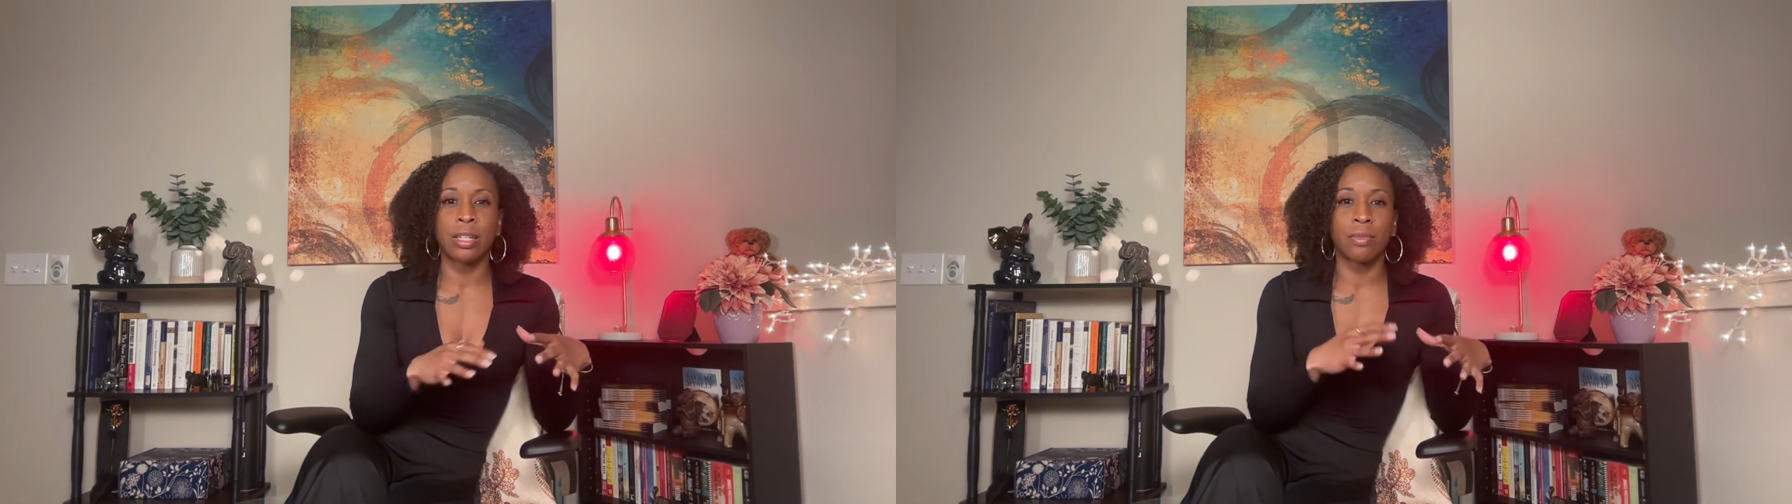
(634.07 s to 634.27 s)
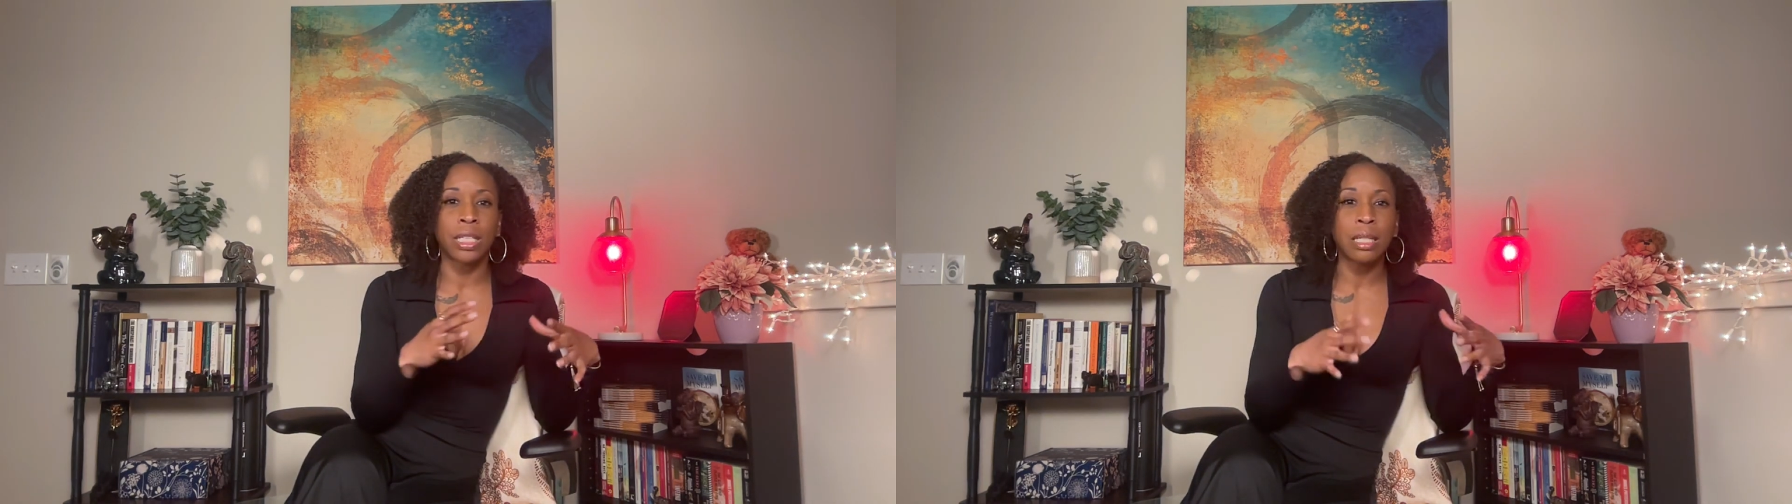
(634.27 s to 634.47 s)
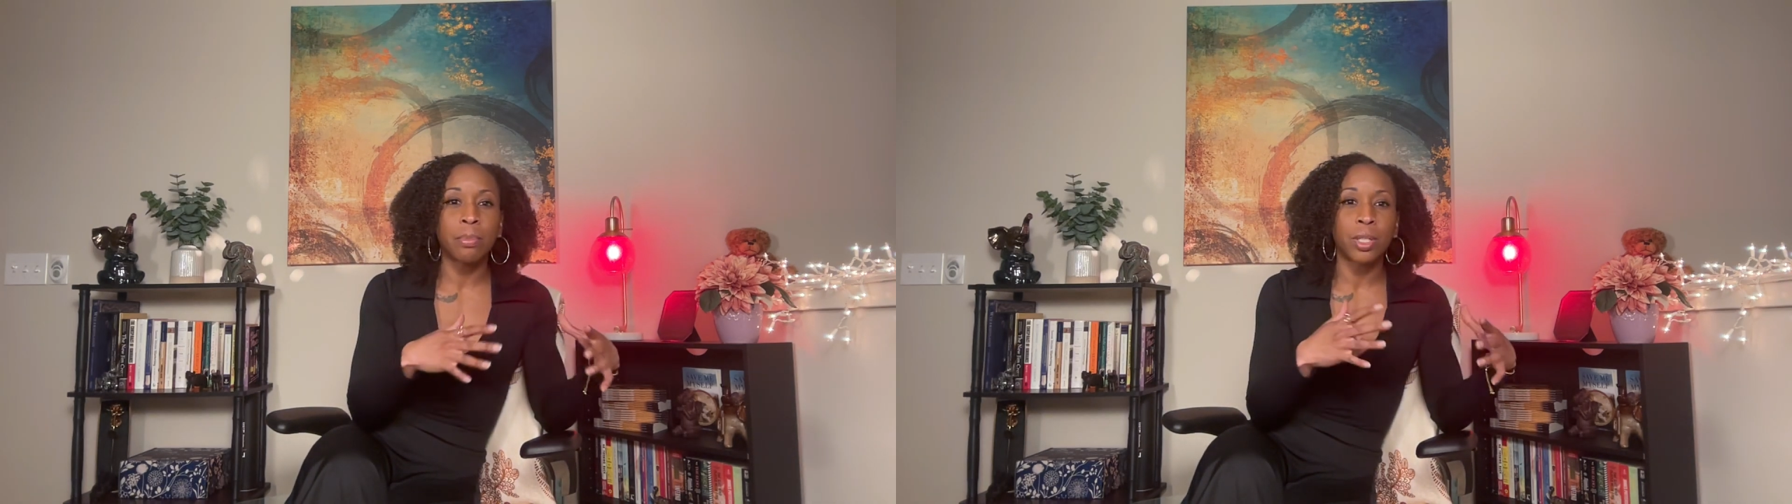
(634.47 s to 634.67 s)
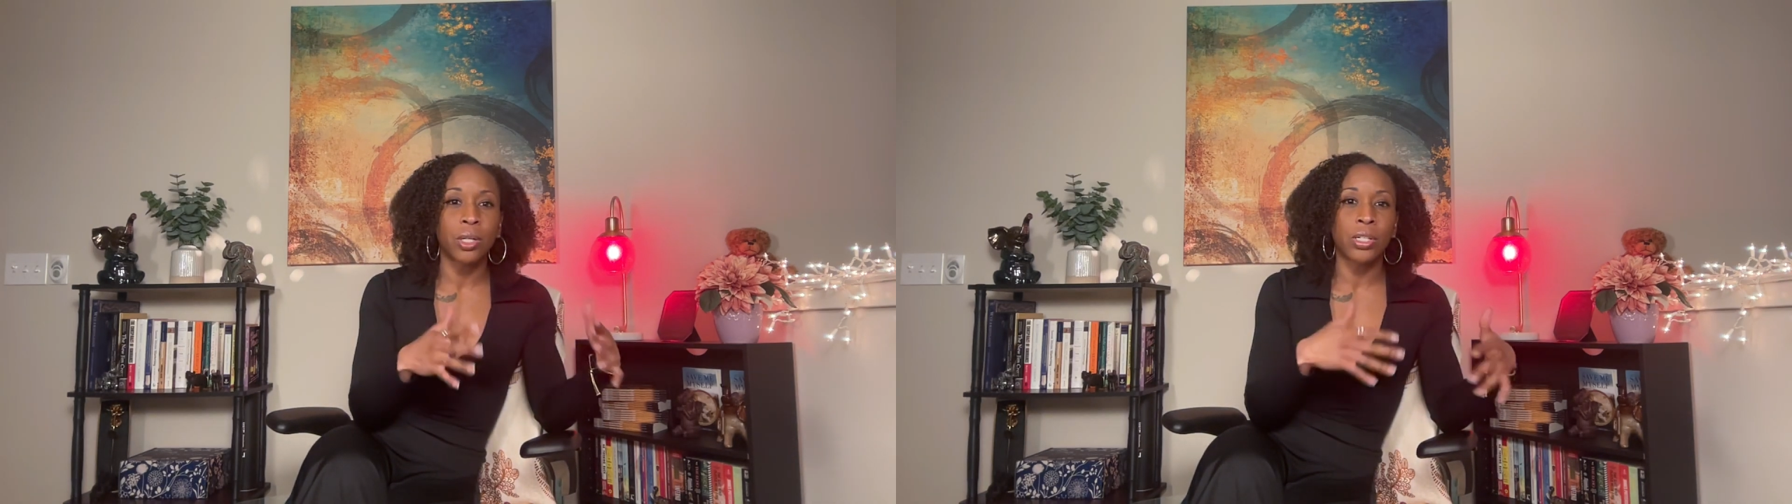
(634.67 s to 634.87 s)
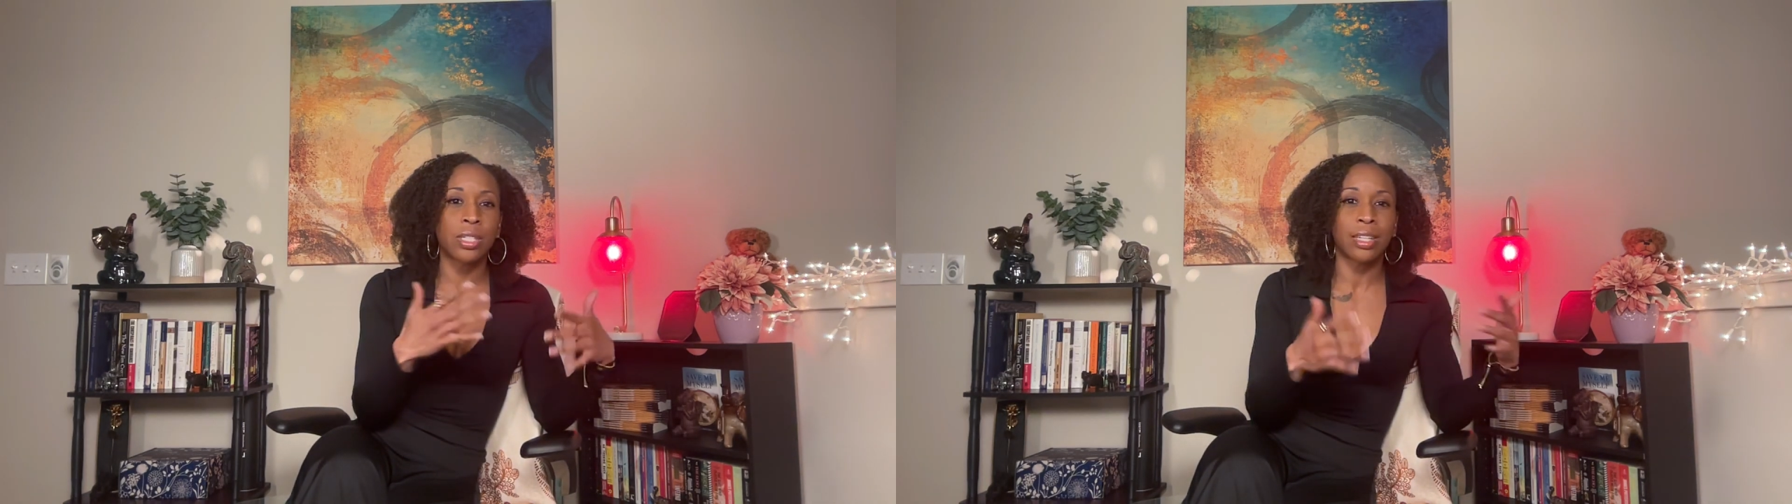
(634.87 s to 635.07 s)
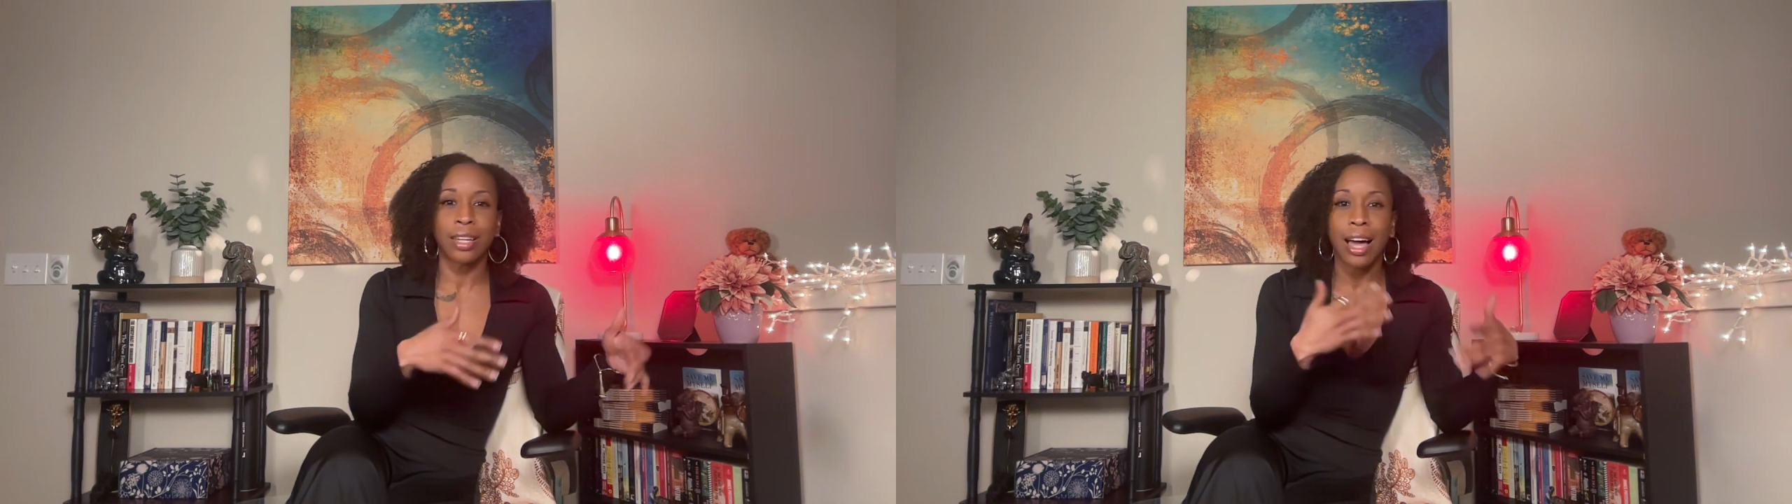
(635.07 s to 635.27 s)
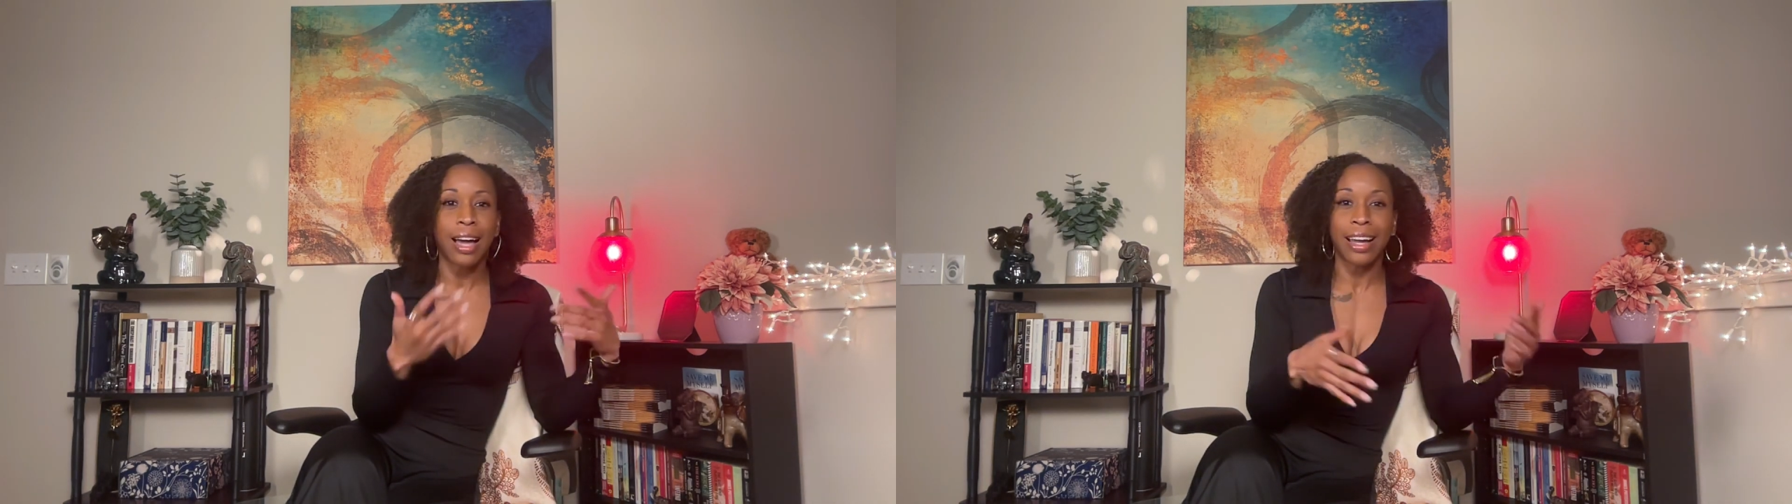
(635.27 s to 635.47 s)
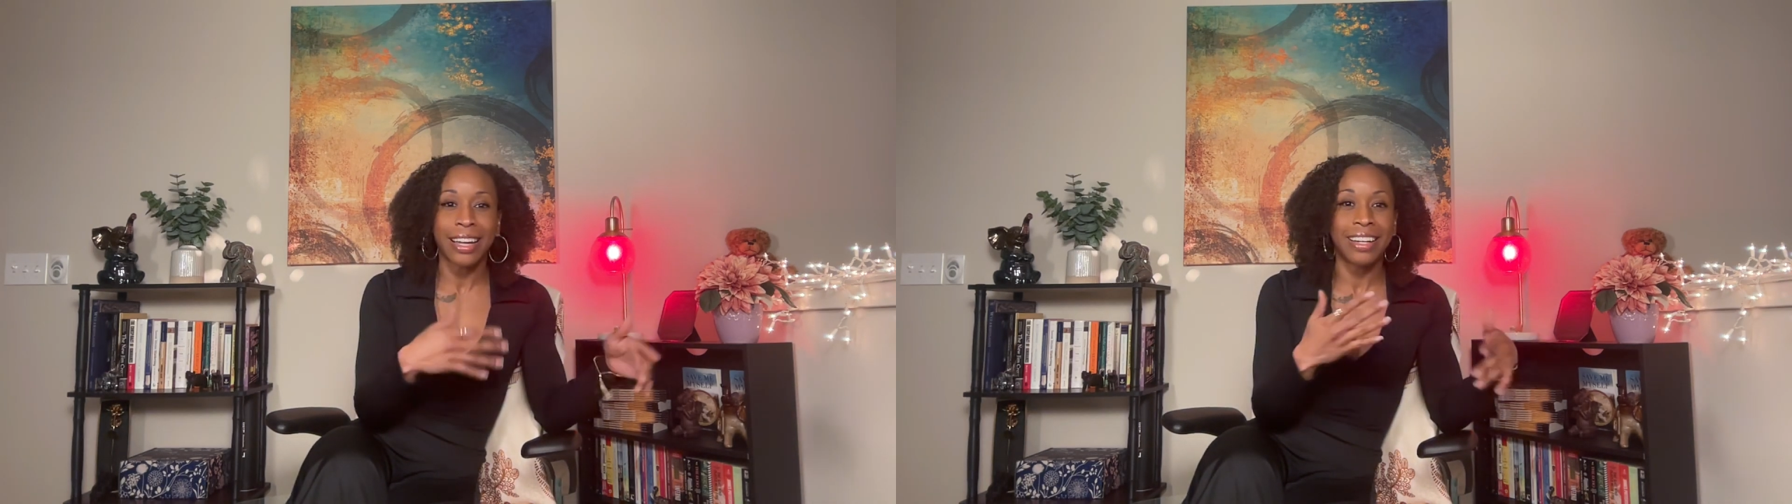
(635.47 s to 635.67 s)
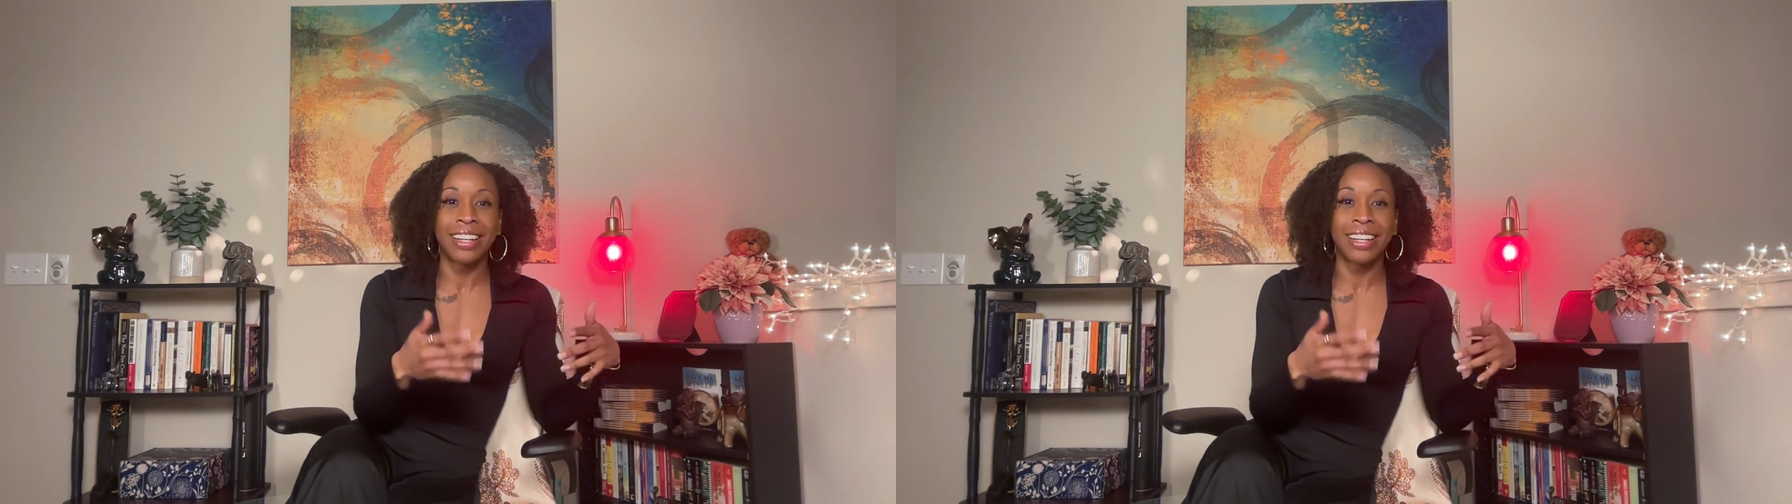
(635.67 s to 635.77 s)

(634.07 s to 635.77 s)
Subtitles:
it really blurs the line,